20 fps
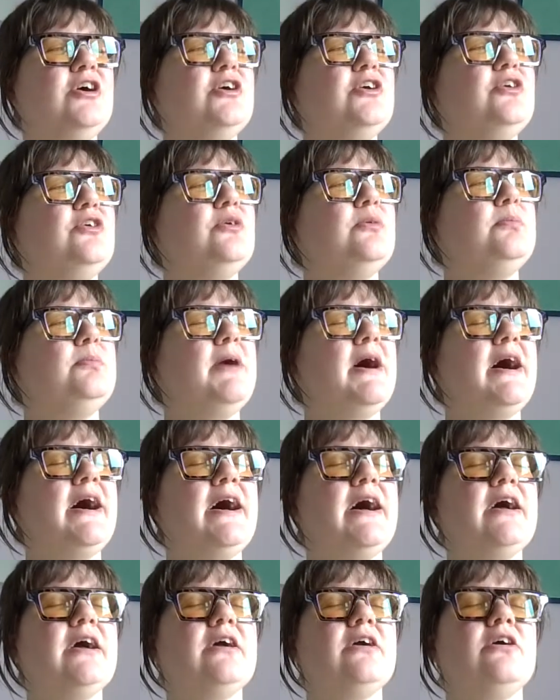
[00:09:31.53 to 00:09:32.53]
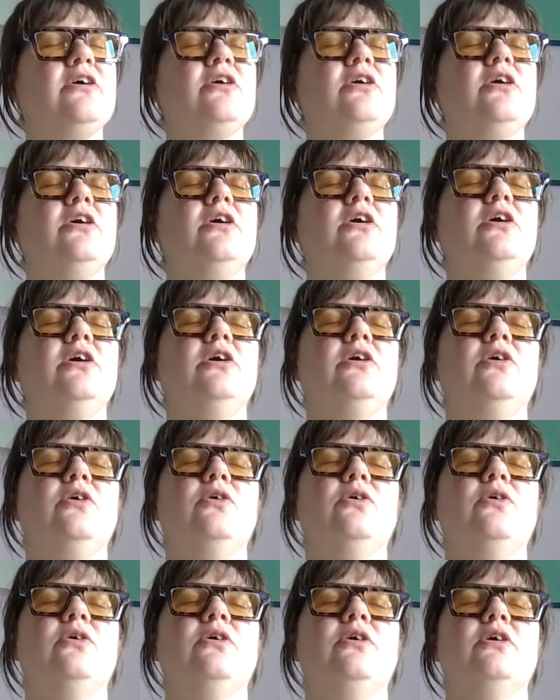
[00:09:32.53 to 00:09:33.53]
your back
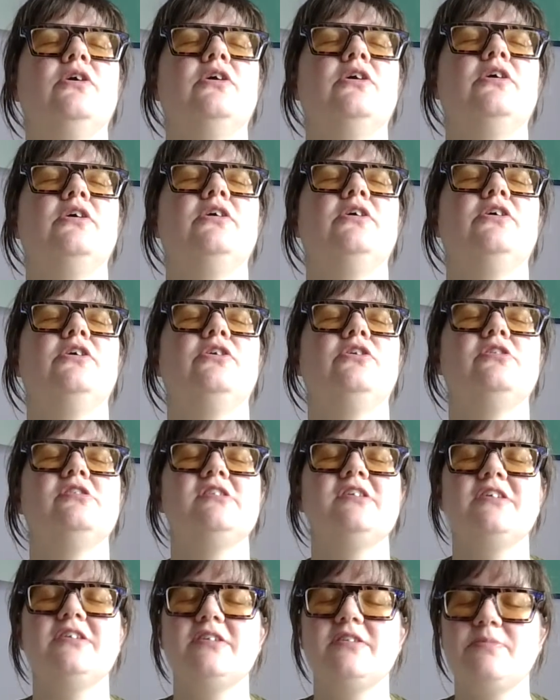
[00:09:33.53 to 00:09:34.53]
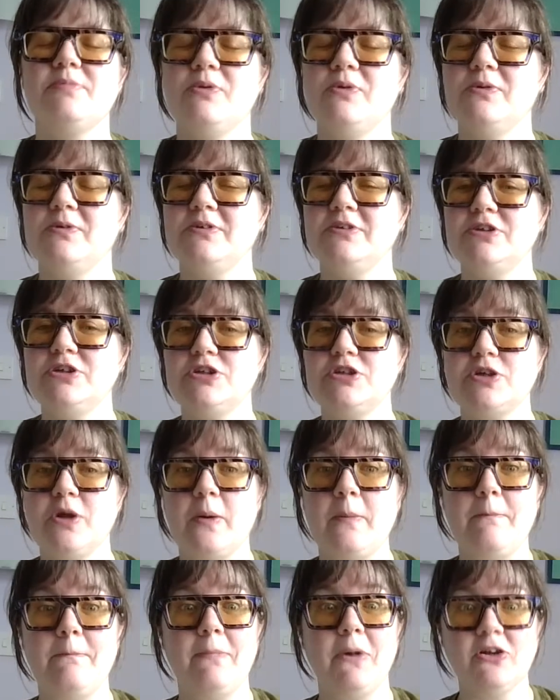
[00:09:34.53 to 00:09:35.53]
or your sits bones, your
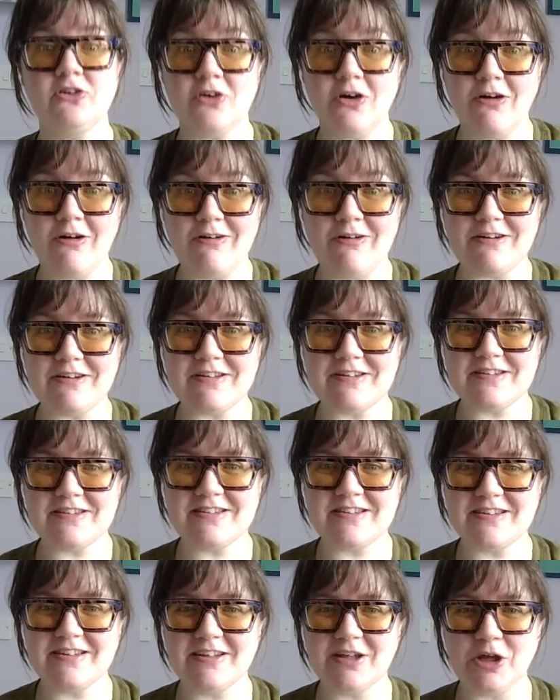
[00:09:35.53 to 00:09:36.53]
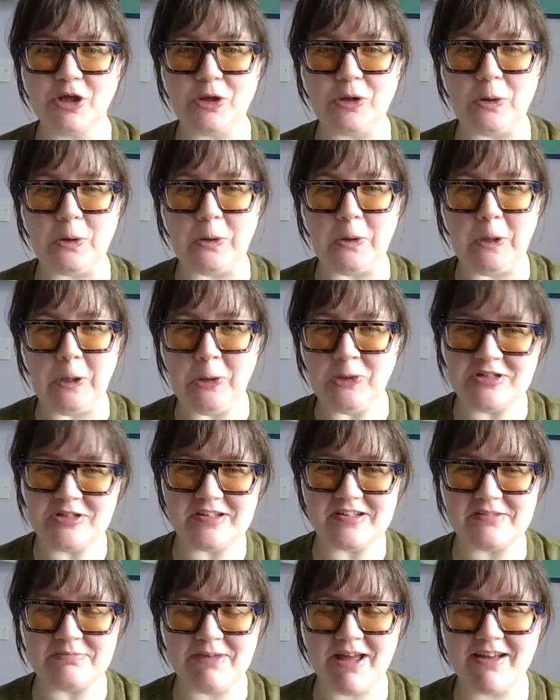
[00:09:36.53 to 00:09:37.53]
buttocks, your
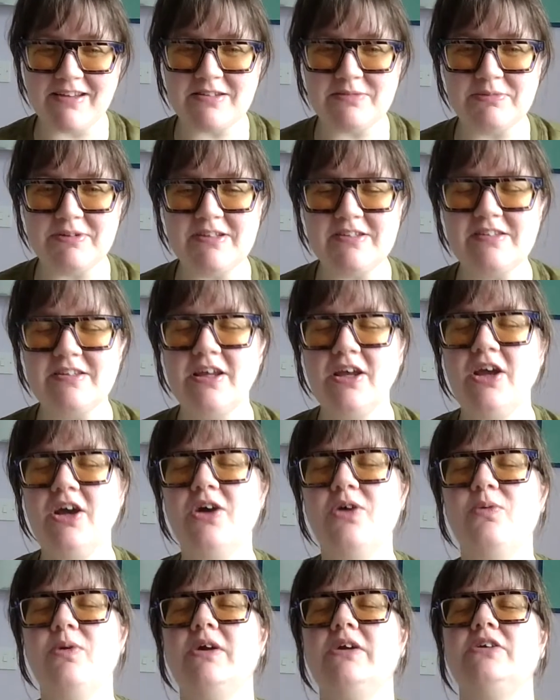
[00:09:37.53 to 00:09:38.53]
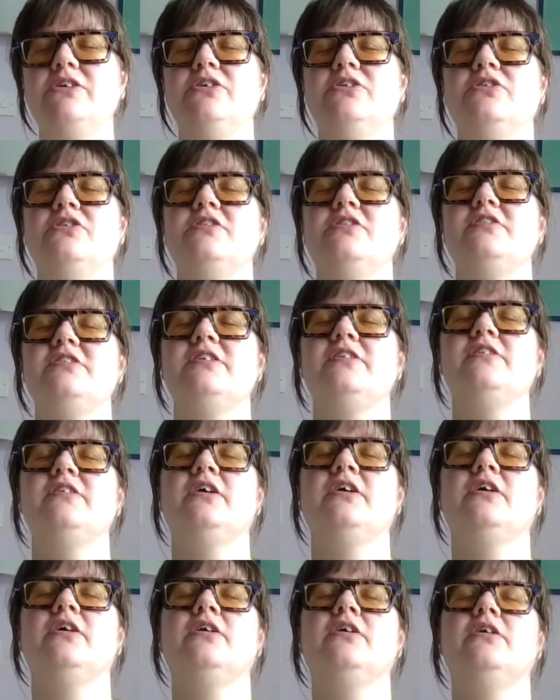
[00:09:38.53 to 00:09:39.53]
gluteus maximus, where you're
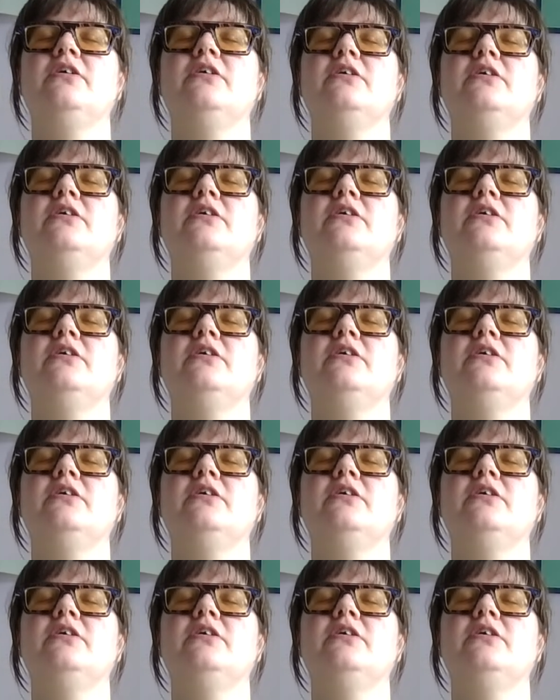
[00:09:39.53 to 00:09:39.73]
sitting